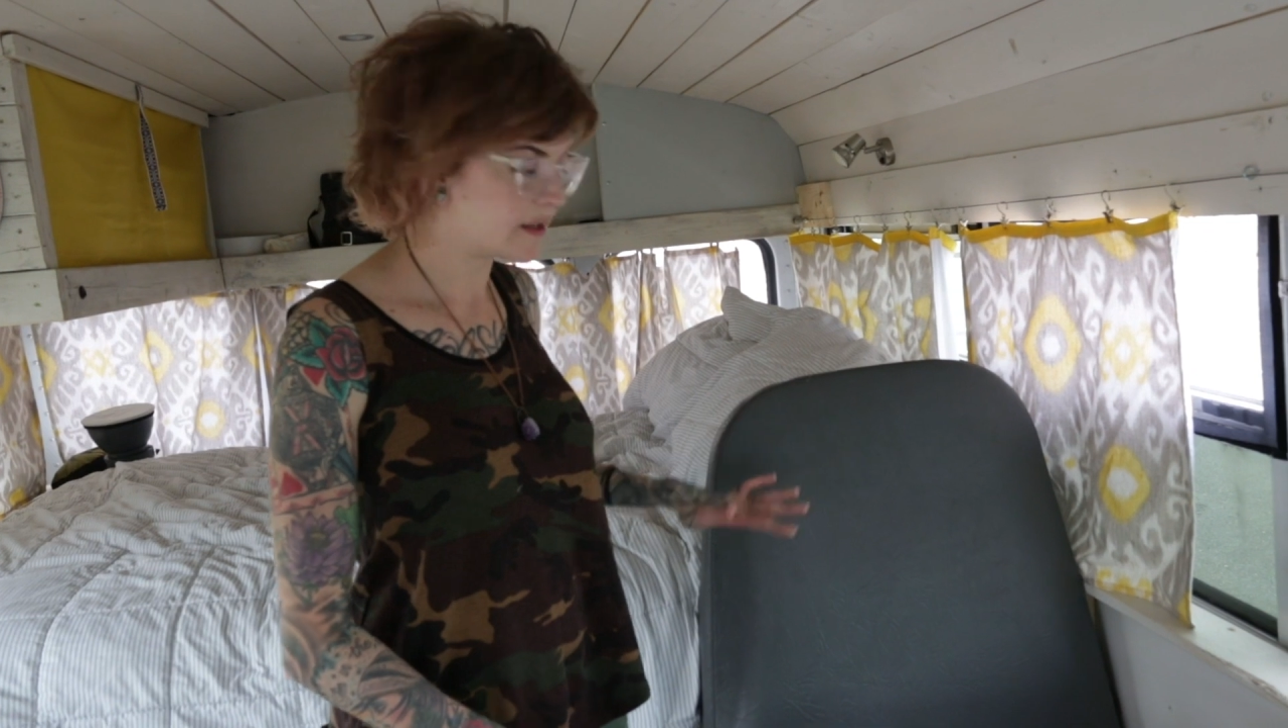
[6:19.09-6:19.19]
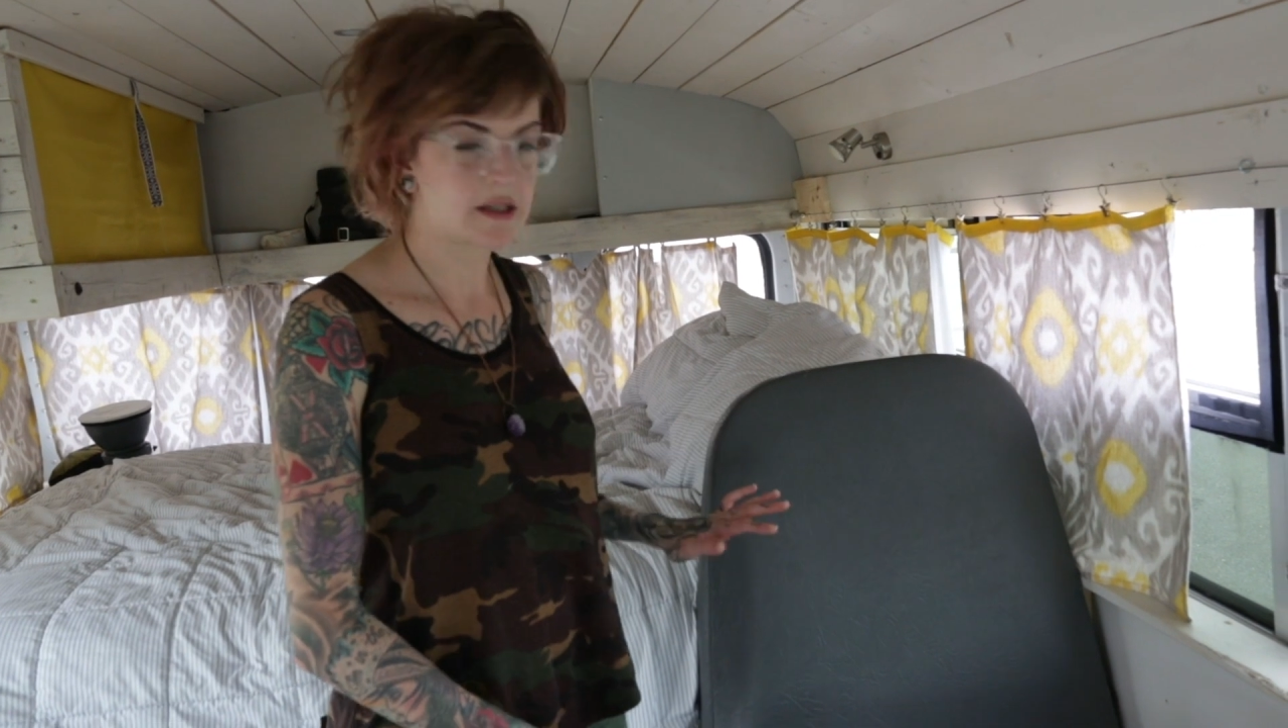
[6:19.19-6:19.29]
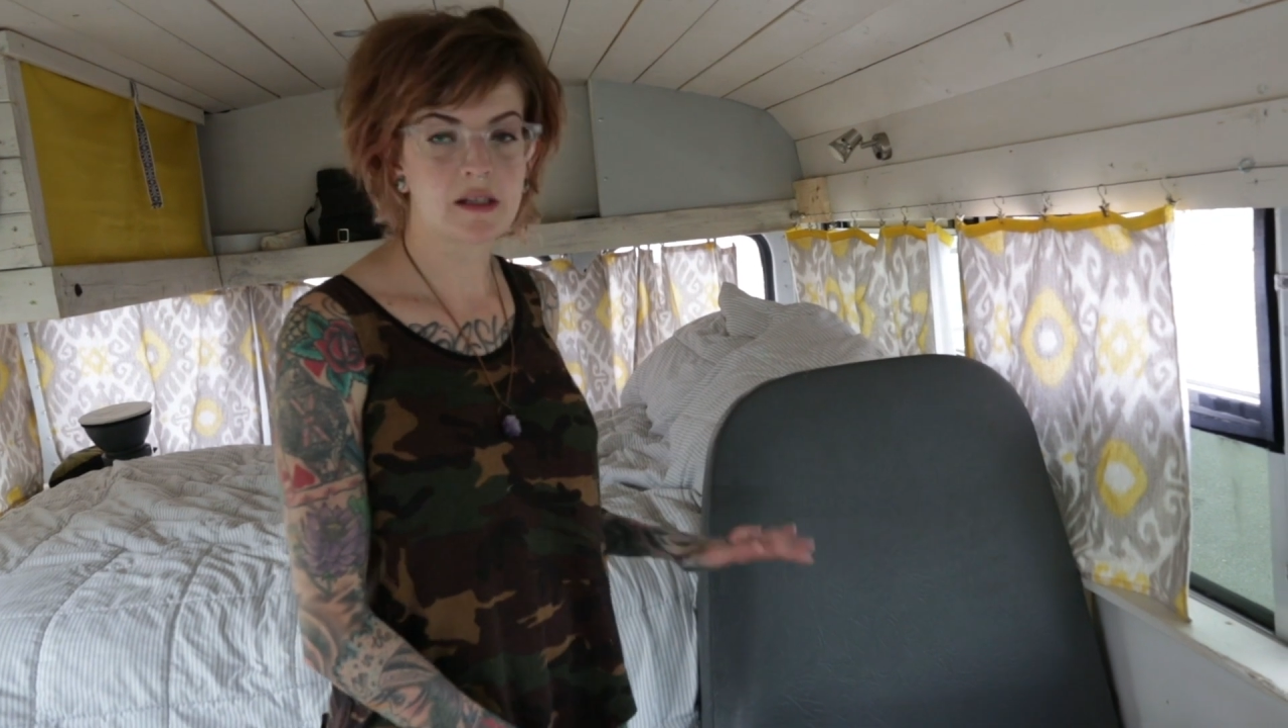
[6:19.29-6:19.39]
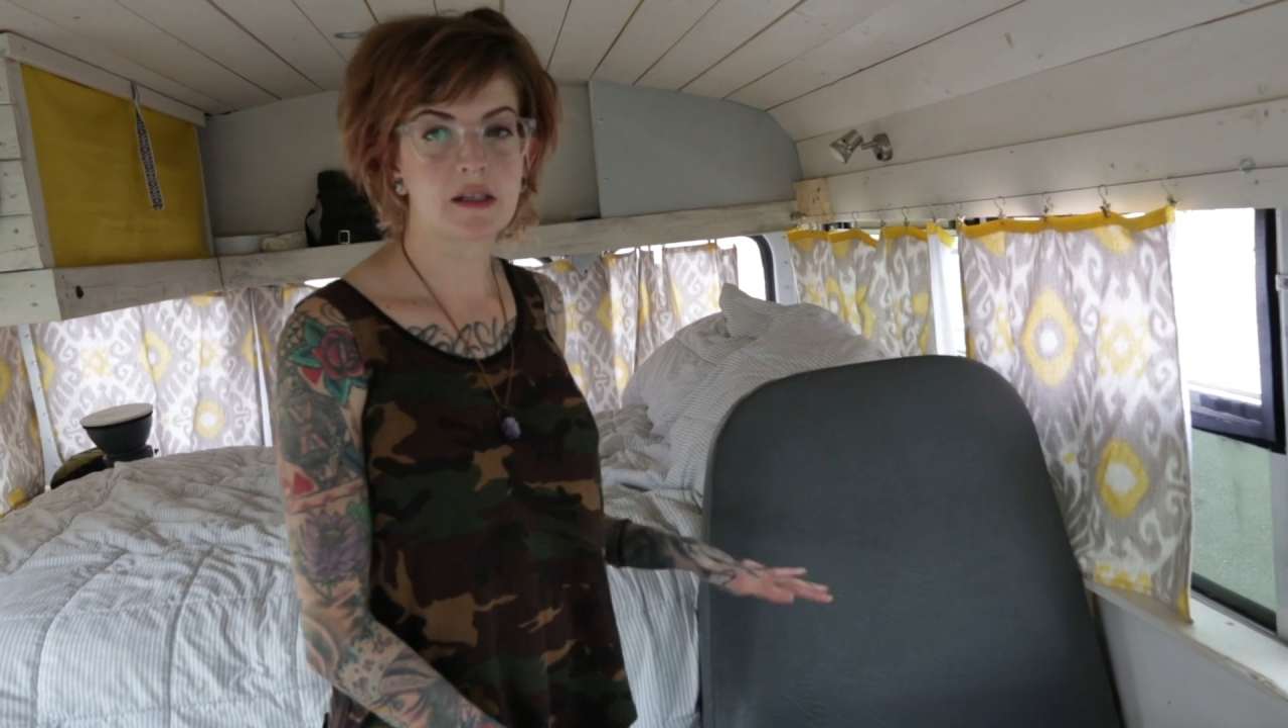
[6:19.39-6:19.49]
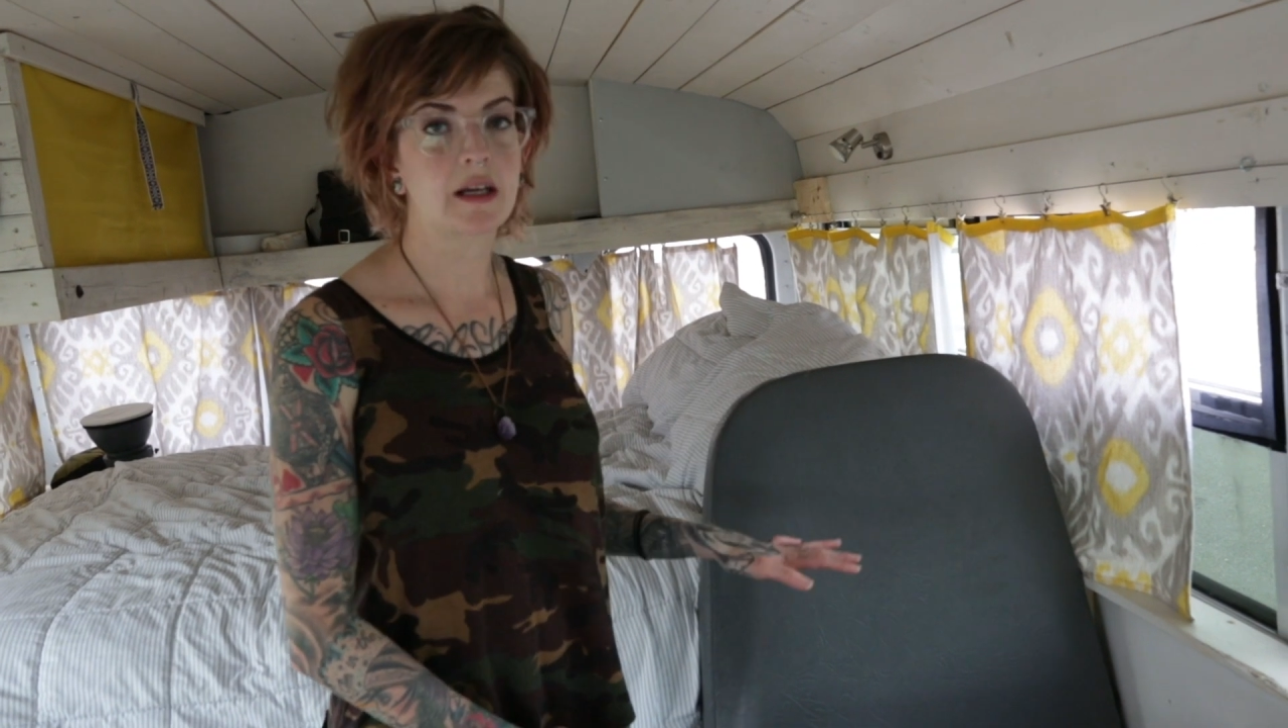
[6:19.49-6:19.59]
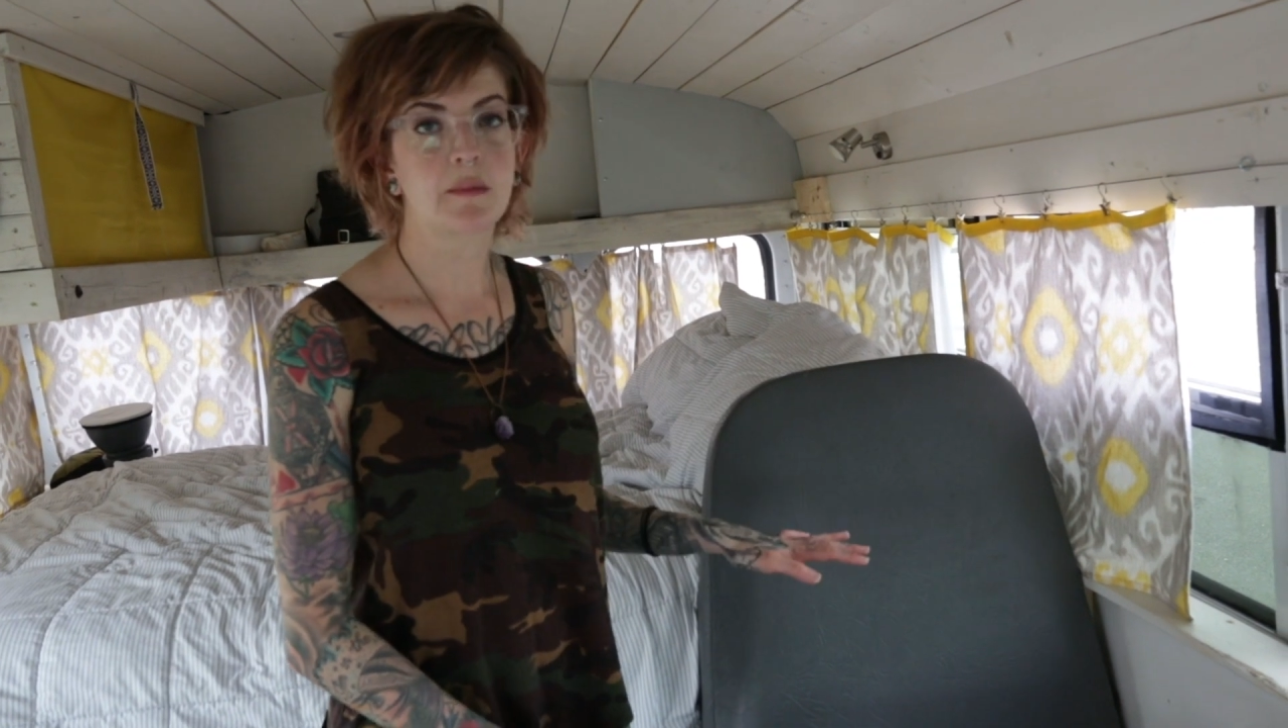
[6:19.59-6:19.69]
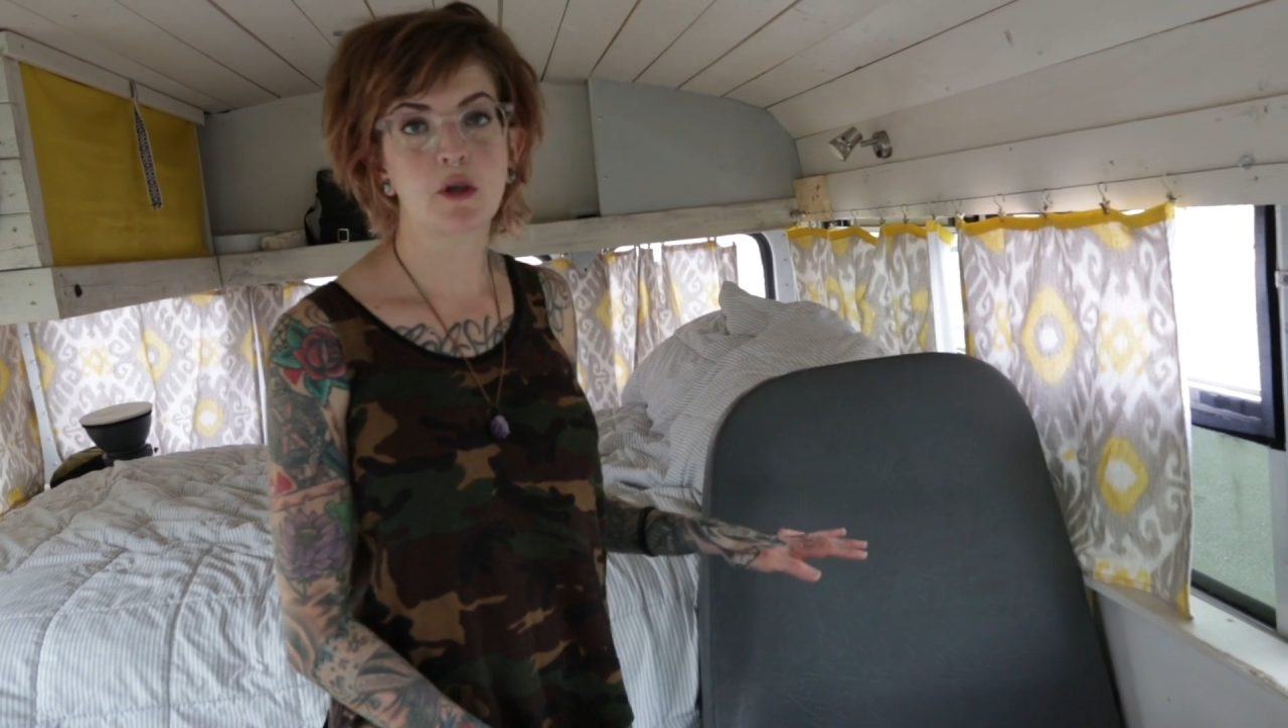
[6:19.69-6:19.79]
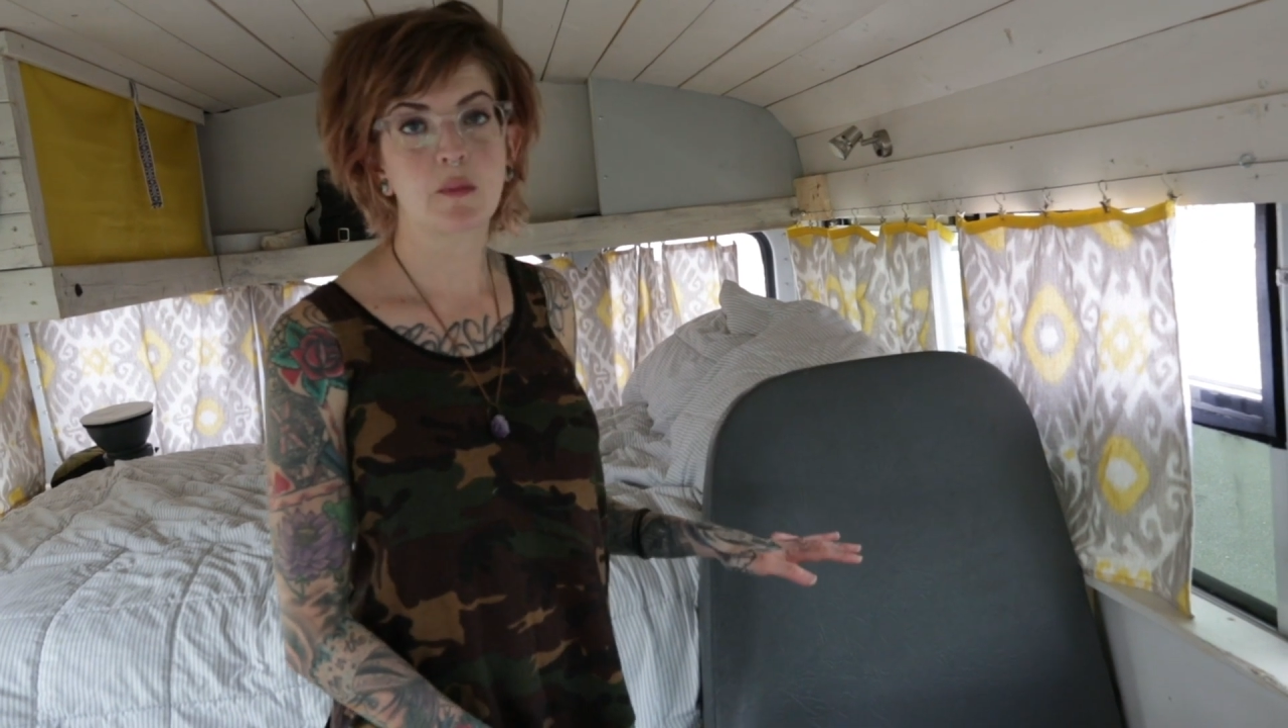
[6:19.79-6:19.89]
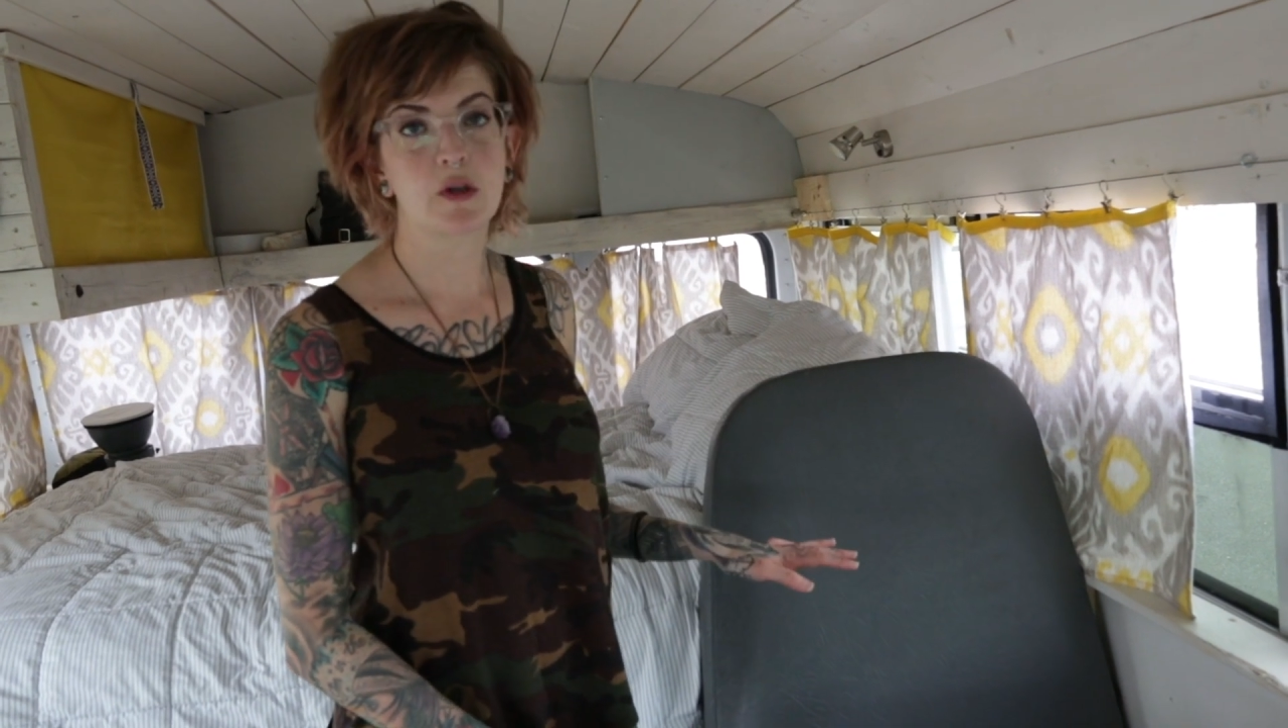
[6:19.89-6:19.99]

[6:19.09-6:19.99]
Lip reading: It doesn't take up too